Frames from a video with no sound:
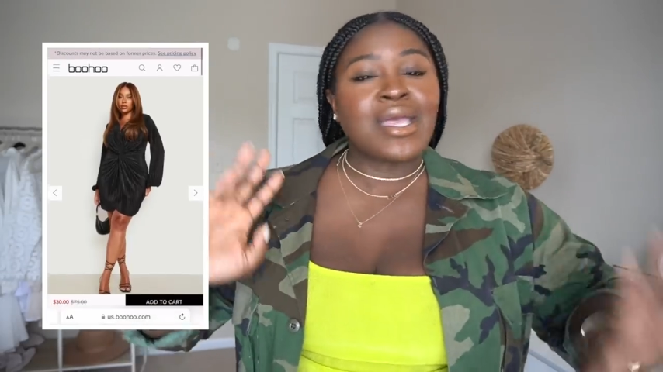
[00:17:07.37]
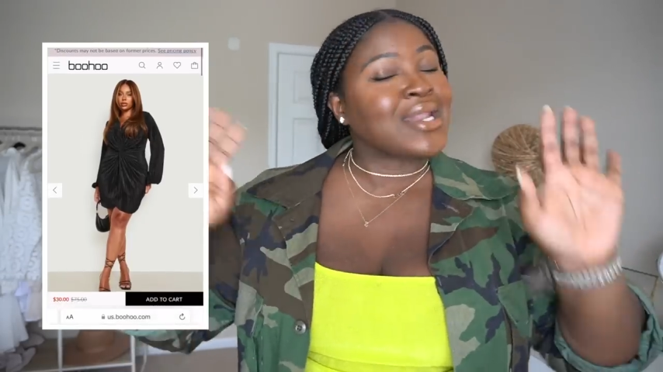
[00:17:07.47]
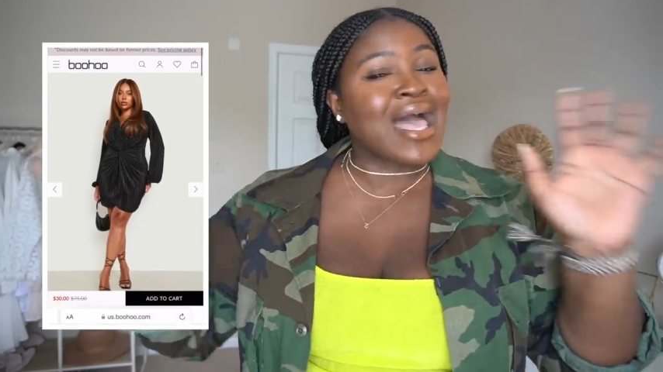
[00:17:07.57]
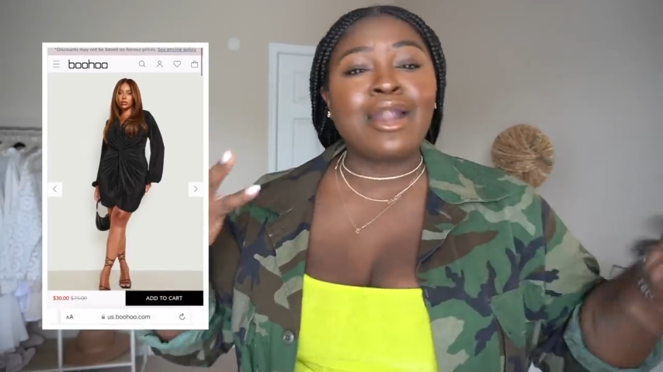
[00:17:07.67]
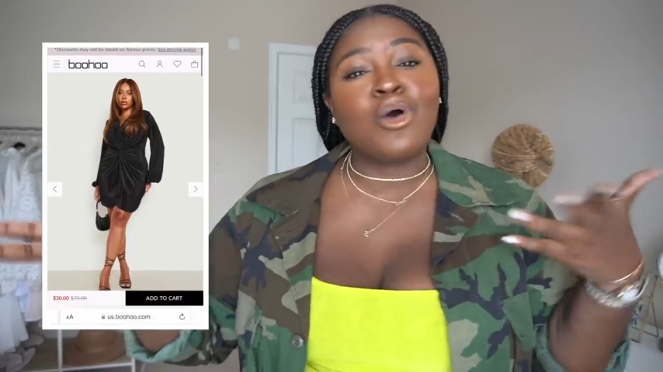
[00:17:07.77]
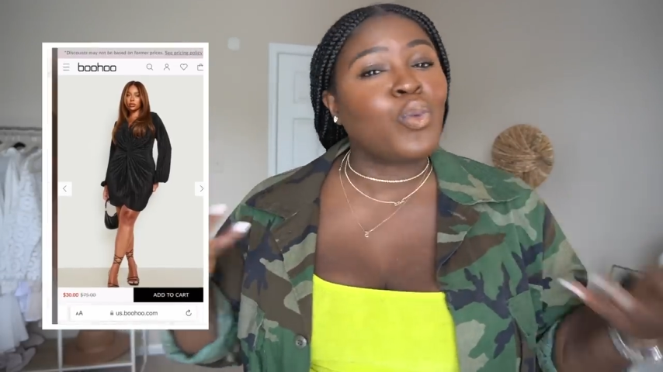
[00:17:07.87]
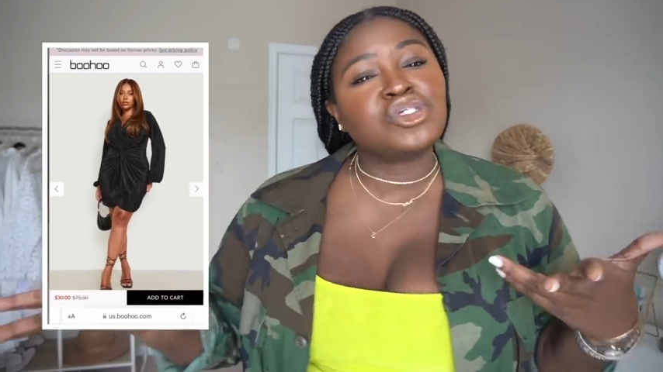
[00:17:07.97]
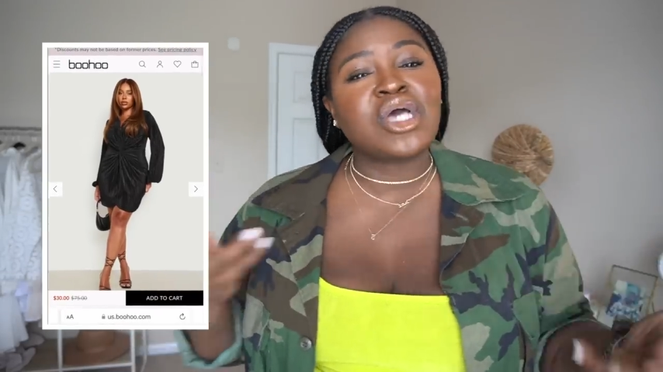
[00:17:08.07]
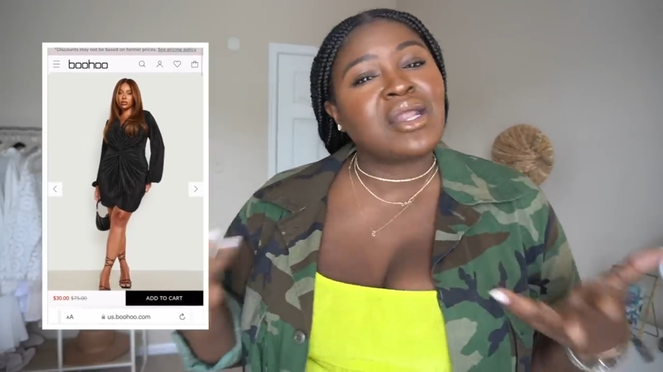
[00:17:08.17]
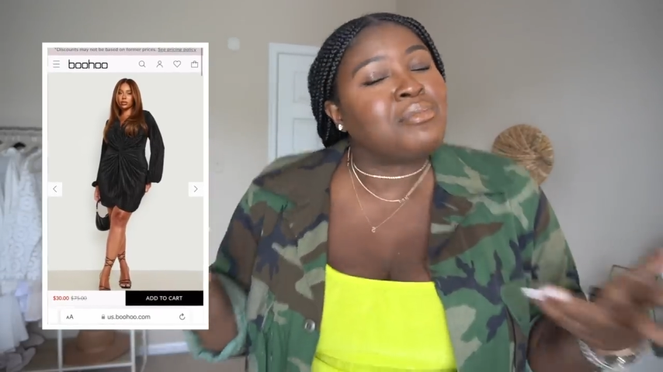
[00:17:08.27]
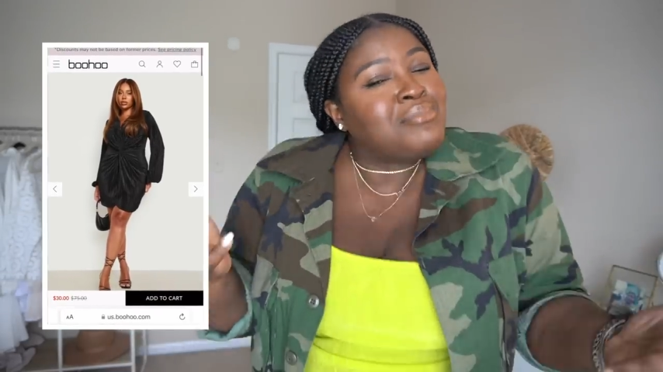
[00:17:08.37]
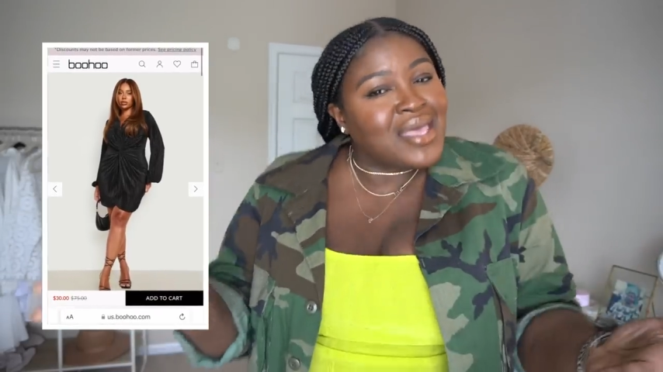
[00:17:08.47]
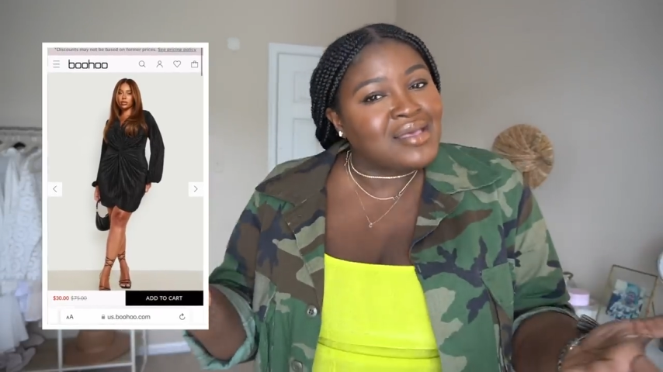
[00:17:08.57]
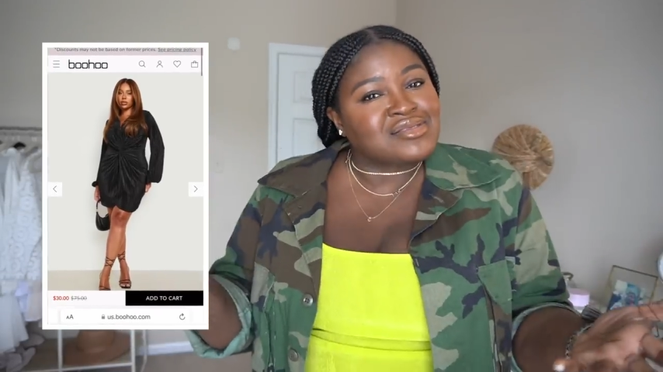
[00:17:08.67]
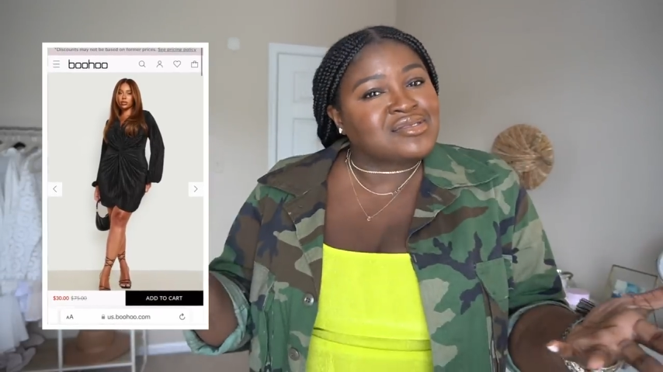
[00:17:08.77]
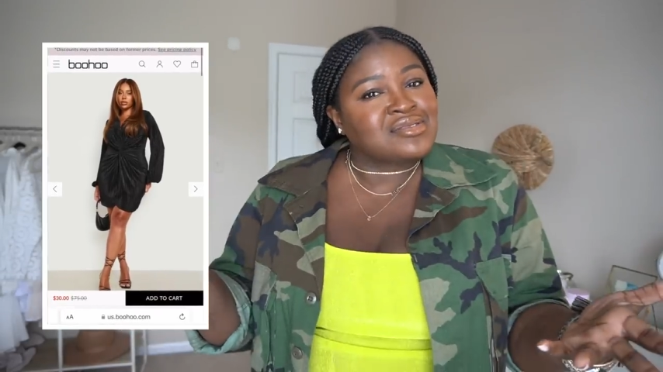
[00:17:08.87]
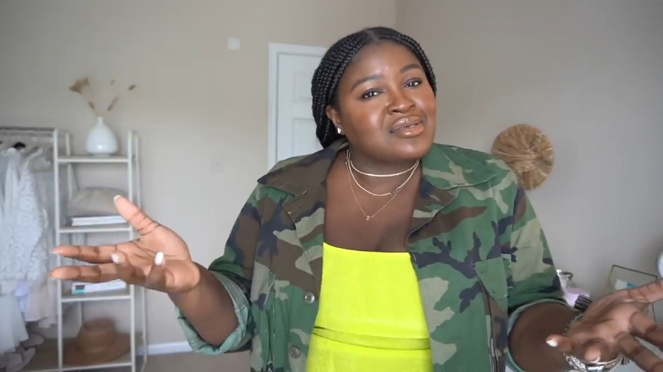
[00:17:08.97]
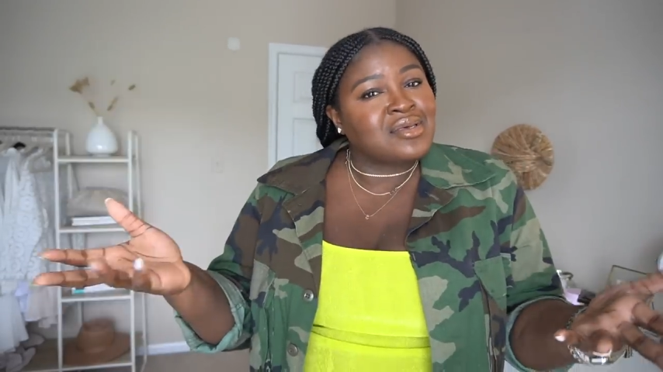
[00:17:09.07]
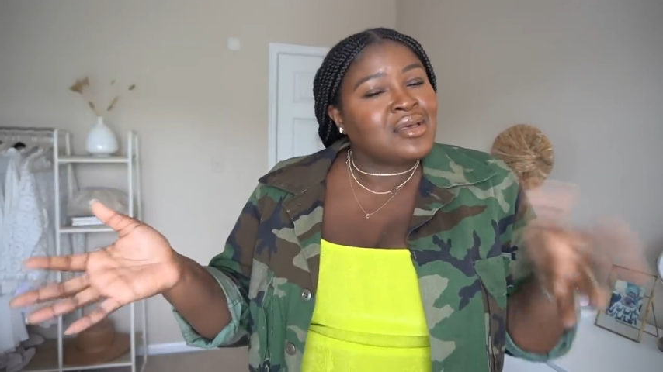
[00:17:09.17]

And I don't want y'all to miss